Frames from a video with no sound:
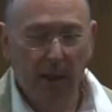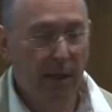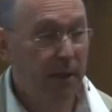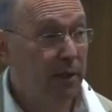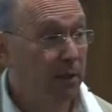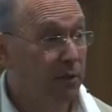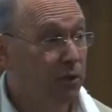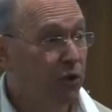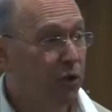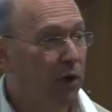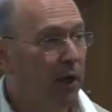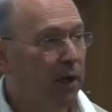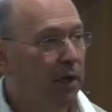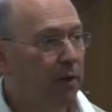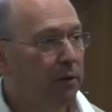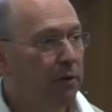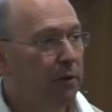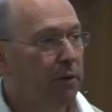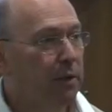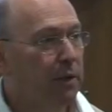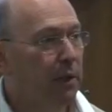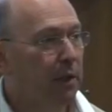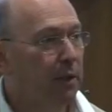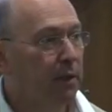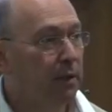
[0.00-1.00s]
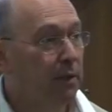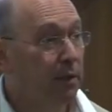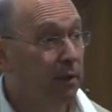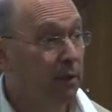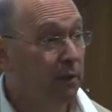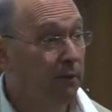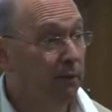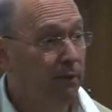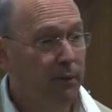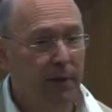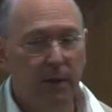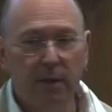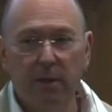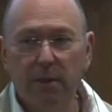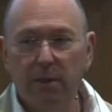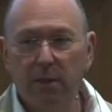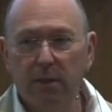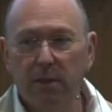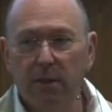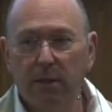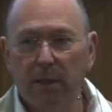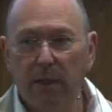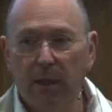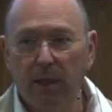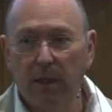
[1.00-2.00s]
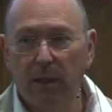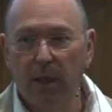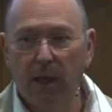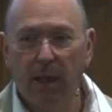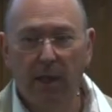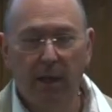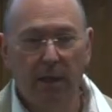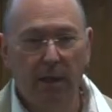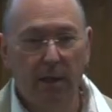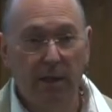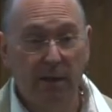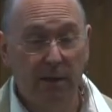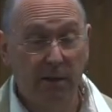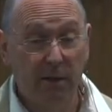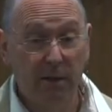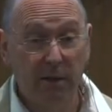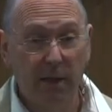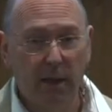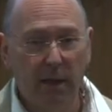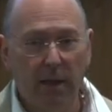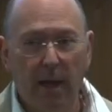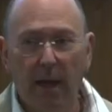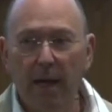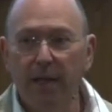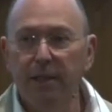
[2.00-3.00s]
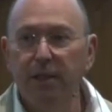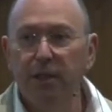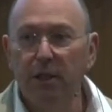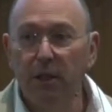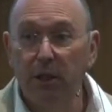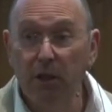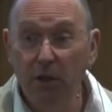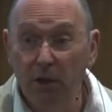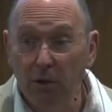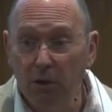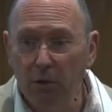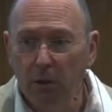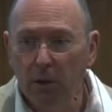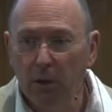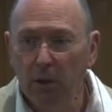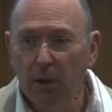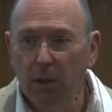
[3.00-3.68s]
Australian New Zealand Infectious uh, ICU.